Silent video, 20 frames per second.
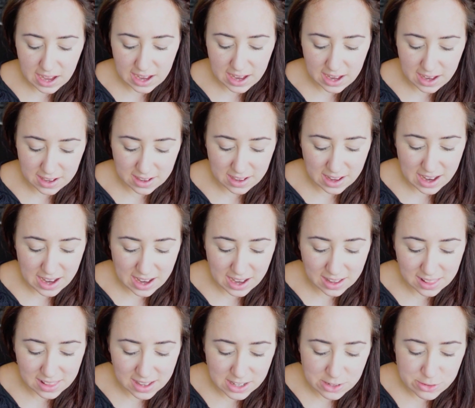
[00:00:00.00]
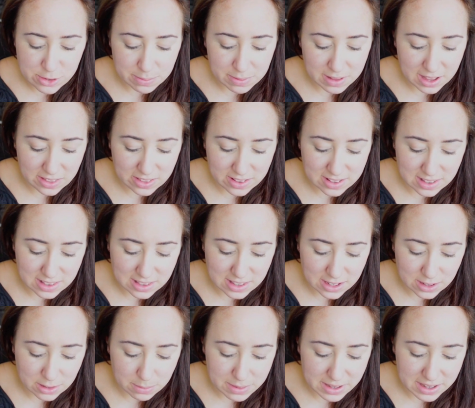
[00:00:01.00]
And I like to apply this a
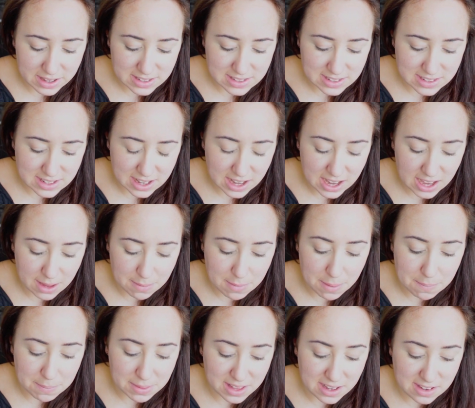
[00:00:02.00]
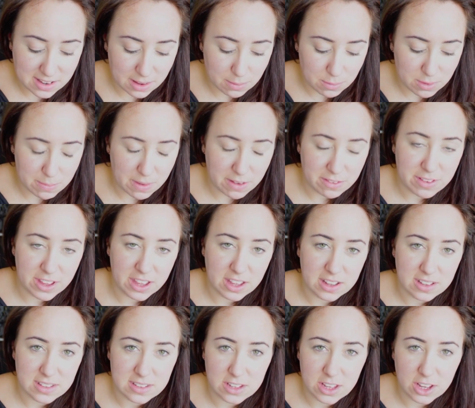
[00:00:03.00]
little bit at a time and blend it in with my
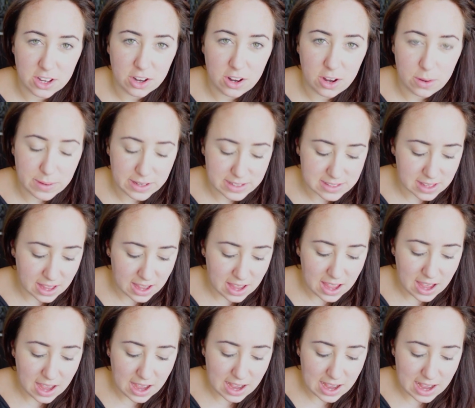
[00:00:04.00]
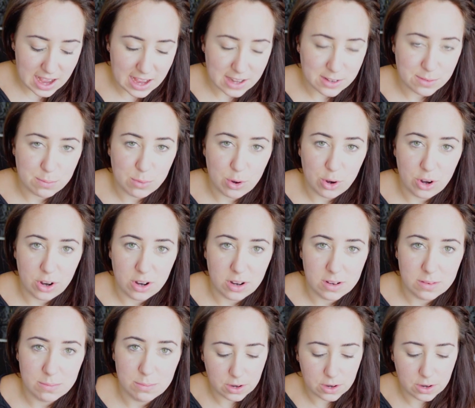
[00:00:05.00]
fingers, and you can always add more.